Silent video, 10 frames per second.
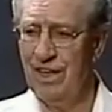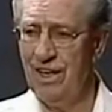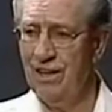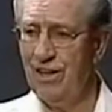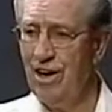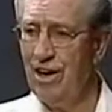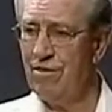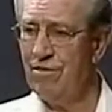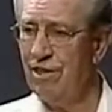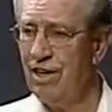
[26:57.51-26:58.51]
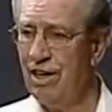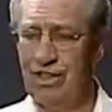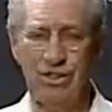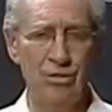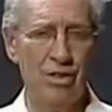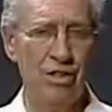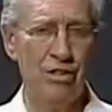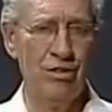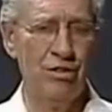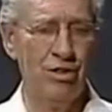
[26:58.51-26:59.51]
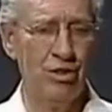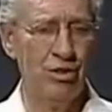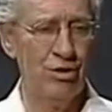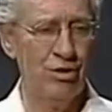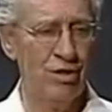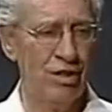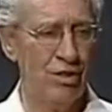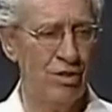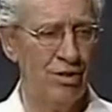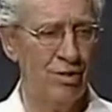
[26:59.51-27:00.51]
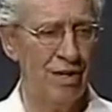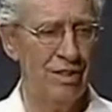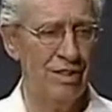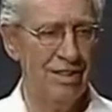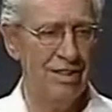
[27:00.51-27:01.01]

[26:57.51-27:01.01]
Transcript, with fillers: and every last one of those Jews are going to what?